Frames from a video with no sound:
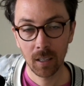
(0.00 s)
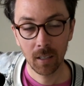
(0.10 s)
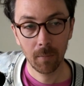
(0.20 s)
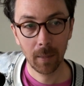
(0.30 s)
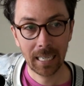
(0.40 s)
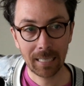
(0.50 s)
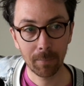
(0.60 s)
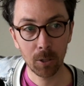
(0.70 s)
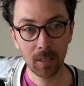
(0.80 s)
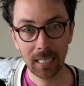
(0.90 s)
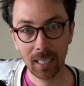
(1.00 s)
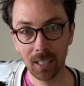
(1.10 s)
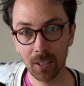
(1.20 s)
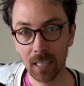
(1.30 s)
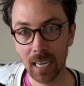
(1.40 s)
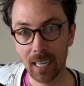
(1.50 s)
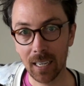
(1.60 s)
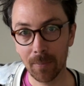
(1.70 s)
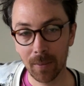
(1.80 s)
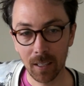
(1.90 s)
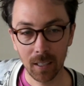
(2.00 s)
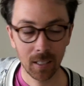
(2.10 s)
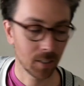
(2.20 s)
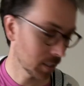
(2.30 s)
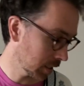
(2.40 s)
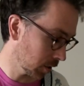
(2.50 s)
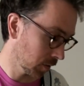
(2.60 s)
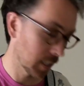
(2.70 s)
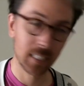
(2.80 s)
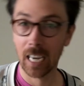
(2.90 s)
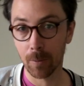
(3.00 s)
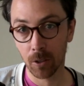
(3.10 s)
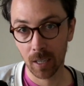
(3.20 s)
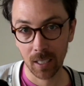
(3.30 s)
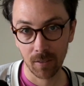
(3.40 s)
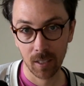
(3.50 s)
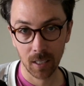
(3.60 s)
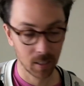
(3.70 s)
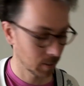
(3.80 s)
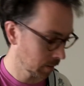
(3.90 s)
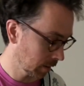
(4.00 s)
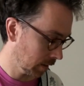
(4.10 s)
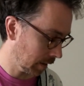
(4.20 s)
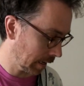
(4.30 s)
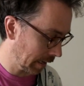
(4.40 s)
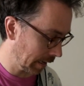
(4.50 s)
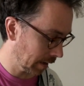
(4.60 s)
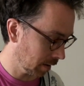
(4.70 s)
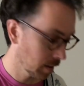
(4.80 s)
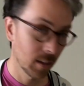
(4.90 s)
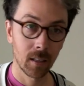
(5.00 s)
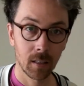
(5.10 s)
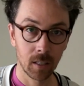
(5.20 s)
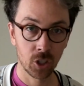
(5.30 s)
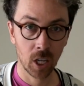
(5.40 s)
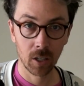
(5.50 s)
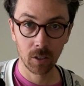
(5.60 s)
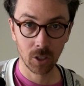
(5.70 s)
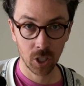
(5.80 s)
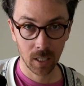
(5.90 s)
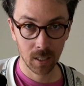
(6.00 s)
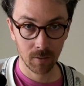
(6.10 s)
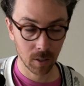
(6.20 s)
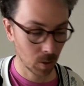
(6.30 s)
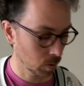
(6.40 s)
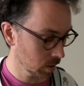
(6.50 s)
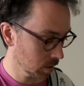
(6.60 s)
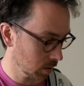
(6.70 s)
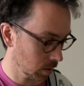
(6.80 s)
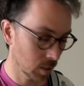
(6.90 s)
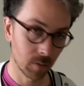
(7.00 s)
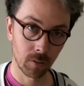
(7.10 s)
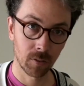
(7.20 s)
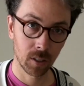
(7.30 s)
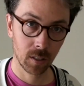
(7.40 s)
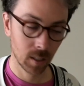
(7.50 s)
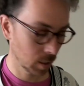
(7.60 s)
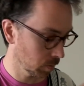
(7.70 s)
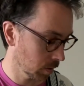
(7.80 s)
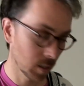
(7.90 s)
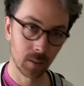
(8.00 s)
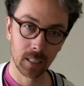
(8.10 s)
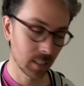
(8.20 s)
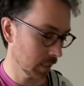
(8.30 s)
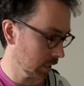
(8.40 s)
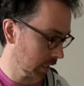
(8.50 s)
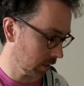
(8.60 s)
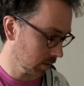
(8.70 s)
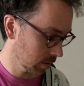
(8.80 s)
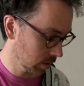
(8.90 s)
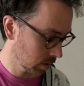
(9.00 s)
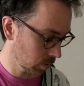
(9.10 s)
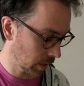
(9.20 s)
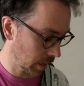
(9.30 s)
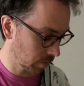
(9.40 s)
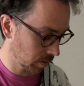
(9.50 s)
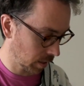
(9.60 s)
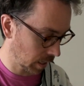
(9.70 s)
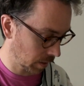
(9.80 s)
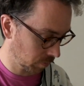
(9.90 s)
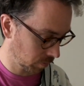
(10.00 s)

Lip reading: making music under that name. So let's go over this Animal Collective song. The general gist of the chords I'll go over first, and then we'll go into the details. So we have F